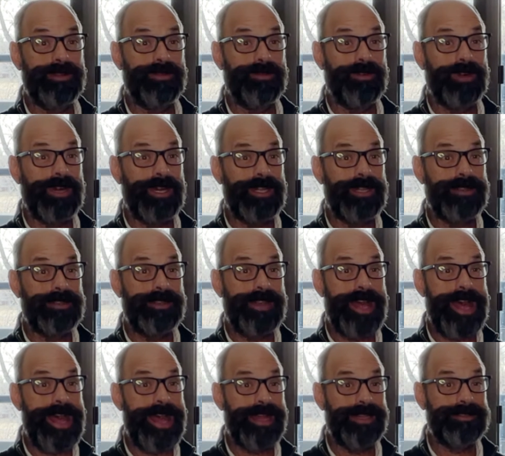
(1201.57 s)
one
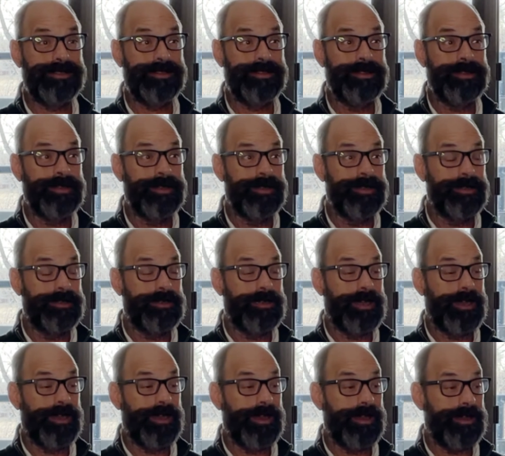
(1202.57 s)
that
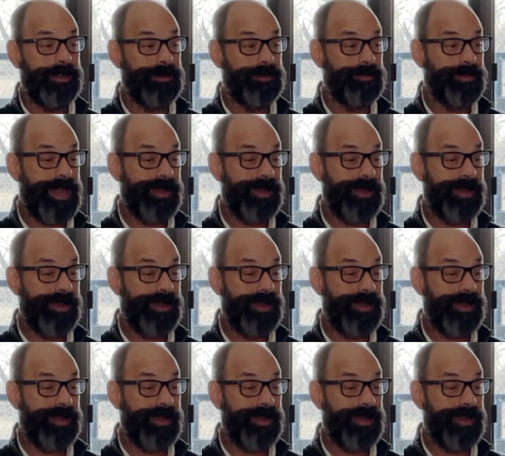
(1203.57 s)
I